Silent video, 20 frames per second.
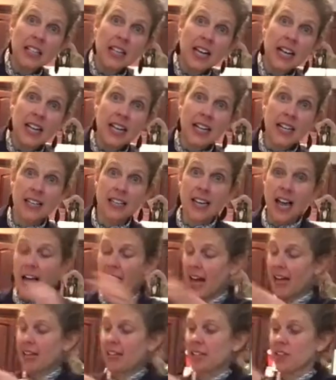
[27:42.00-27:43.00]
And
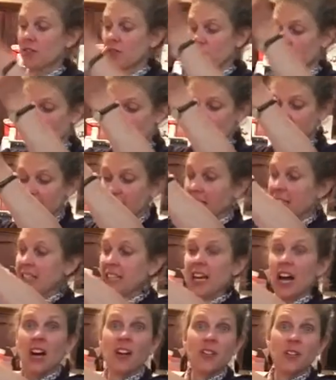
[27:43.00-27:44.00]
I didn't really
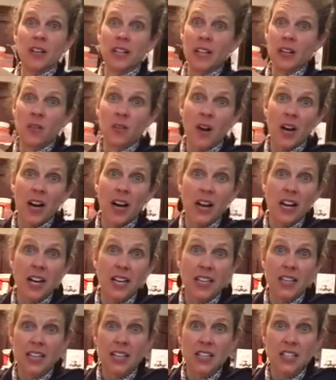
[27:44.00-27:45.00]
go anywhere.
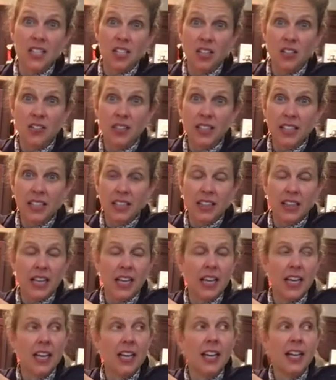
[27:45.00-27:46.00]
I didn't do
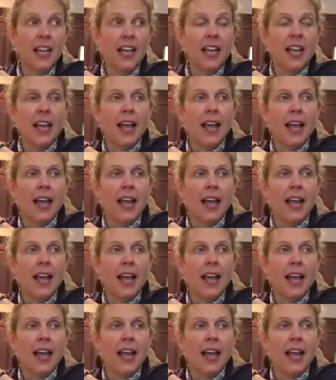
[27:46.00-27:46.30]
anything.